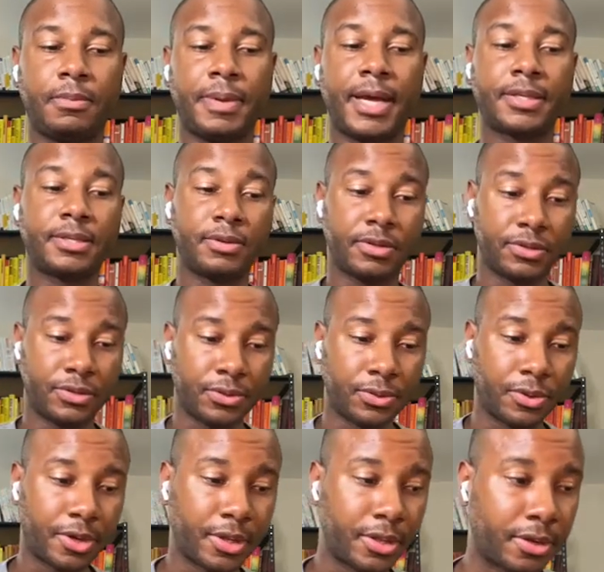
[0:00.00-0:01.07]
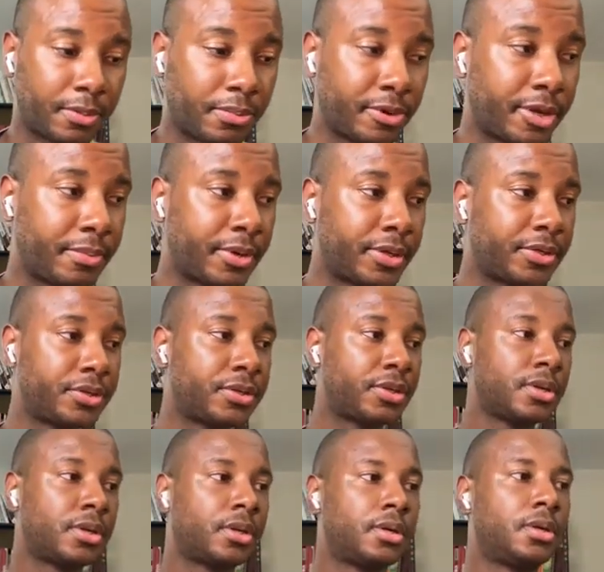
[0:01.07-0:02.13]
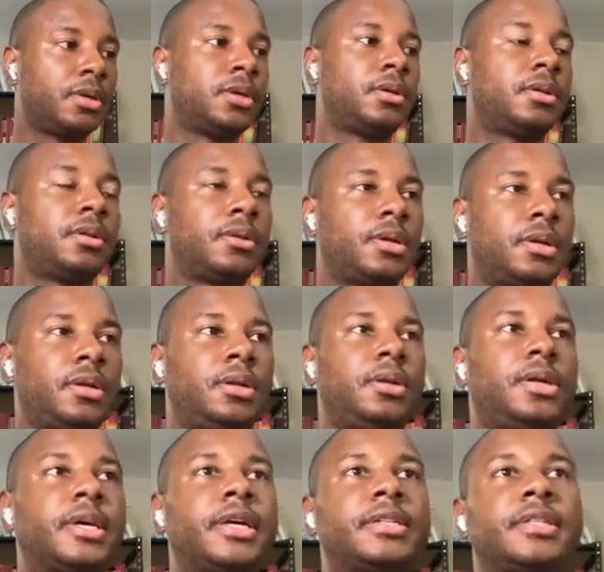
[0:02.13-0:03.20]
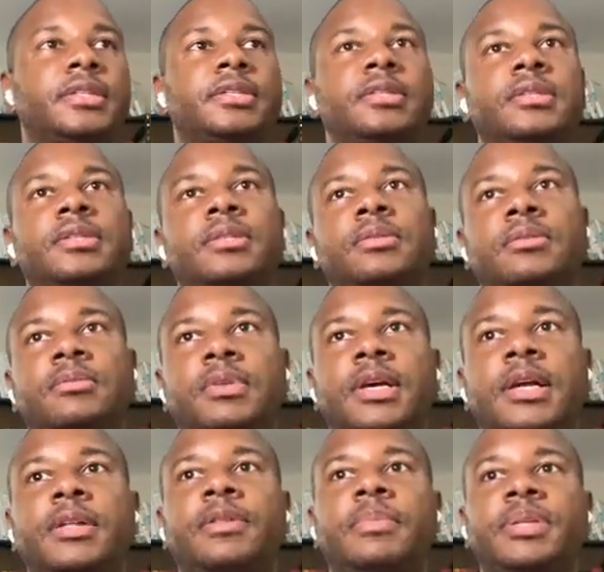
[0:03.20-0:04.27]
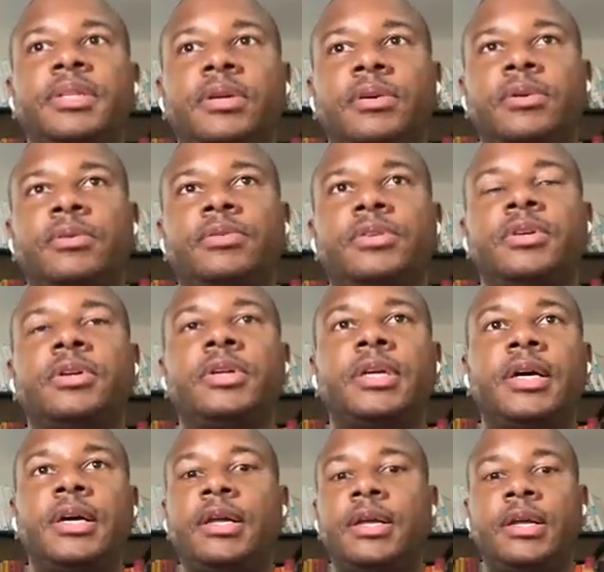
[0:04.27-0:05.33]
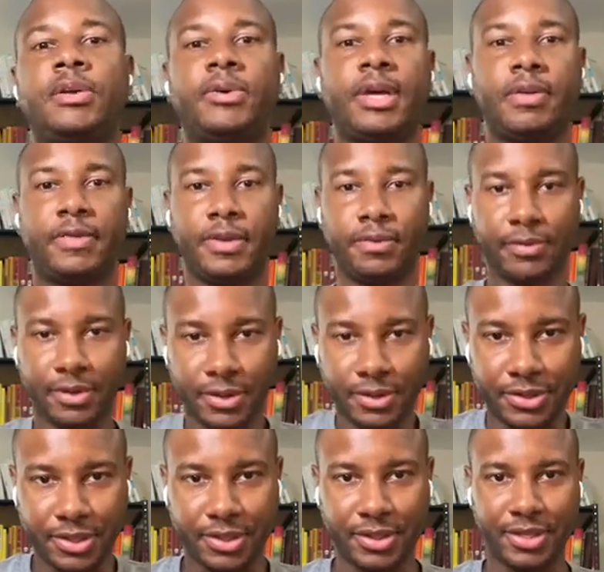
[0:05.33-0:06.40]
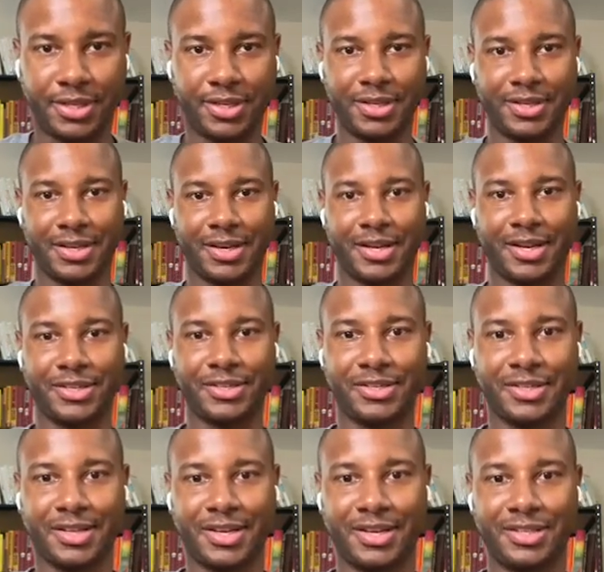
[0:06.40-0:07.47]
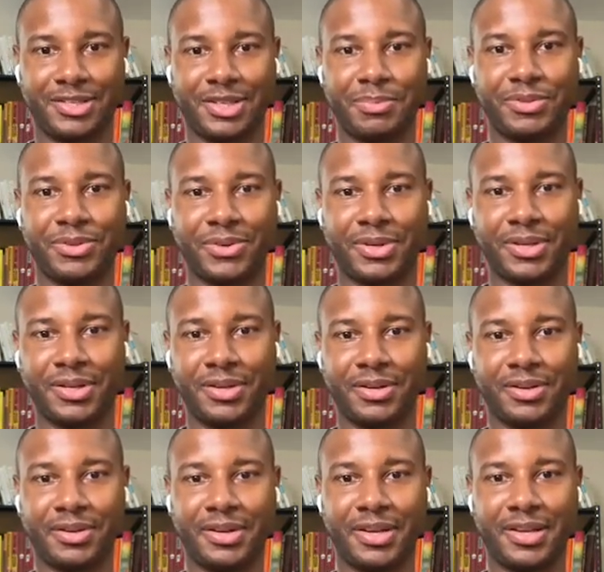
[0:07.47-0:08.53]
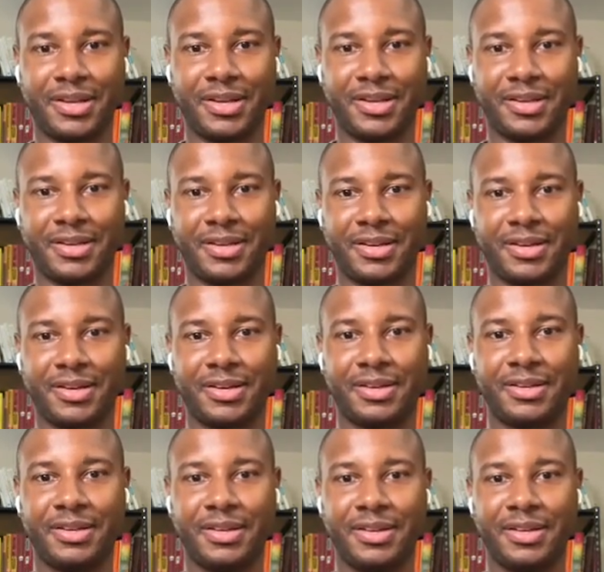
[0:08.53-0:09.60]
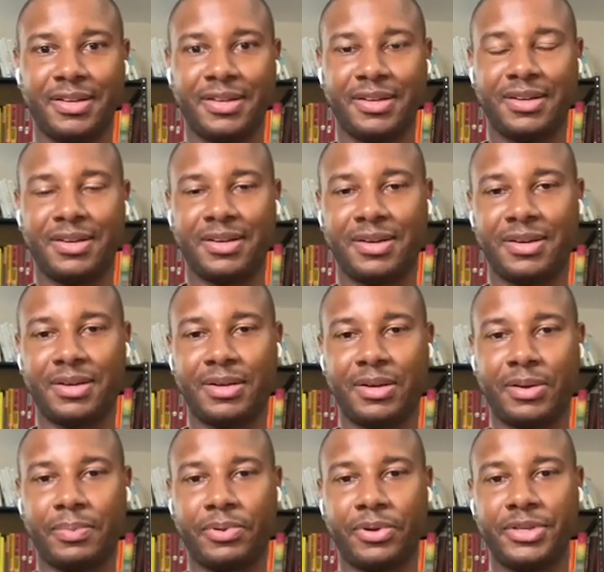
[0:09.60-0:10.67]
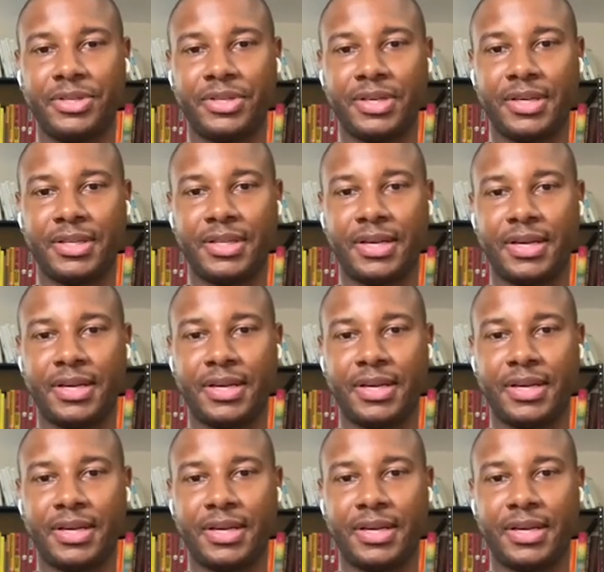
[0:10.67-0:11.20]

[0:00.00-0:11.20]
Back to the story though, pretty much I guess this is kind of the material journey. I don't have any real agenda tonight. I just kind of jumped on here, and I appreciate